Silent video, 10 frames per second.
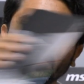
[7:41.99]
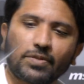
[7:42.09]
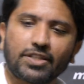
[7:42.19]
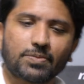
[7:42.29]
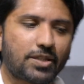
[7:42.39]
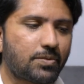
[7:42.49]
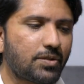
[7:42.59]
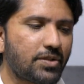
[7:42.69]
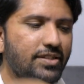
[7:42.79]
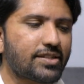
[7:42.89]
with this
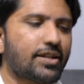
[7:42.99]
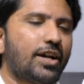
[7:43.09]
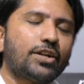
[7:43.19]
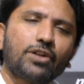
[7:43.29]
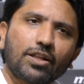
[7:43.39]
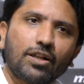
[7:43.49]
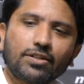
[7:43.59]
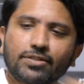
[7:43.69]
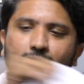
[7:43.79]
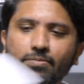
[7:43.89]
motherboard, which is not a
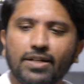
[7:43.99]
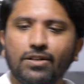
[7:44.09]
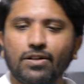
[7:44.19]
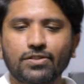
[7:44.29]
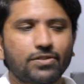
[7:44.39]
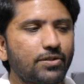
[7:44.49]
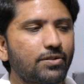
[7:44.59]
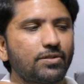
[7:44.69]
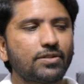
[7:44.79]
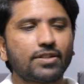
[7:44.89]
lot, but
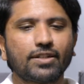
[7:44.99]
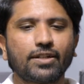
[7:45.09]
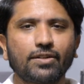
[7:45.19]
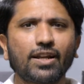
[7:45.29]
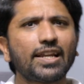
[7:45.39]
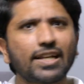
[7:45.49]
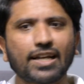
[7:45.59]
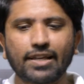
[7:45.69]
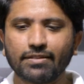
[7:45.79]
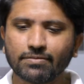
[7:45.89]
also not a
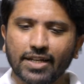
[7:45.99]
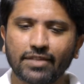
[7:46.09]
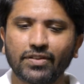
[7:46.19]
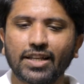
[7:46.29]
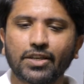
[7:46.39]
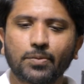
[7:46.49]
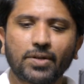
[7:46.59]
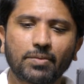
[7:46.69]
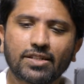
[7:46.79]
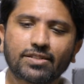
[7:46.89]
little either. I feel like you
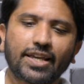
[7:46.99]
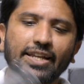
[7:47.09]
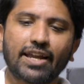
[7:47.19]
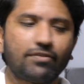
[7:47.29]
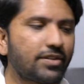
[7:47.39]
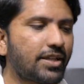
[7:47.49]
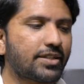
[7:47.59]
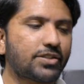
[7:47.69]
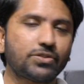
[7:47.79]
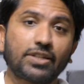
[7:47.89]
pretty much get
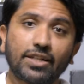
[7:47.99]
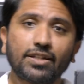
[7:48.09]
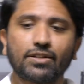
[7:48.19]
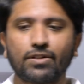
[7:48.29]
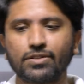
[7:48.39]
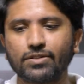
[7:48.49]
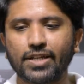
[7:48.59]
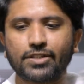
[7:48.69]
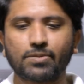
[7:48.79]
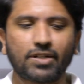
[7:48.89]
everything that you need in order to
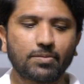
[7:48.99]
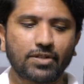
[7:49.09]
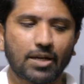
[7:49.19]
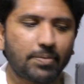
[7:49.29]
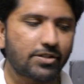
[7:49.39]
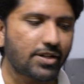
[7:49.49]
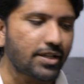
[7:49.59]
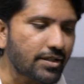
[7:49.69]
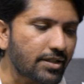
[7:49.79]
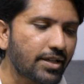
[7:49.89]
get your motherboard up and running.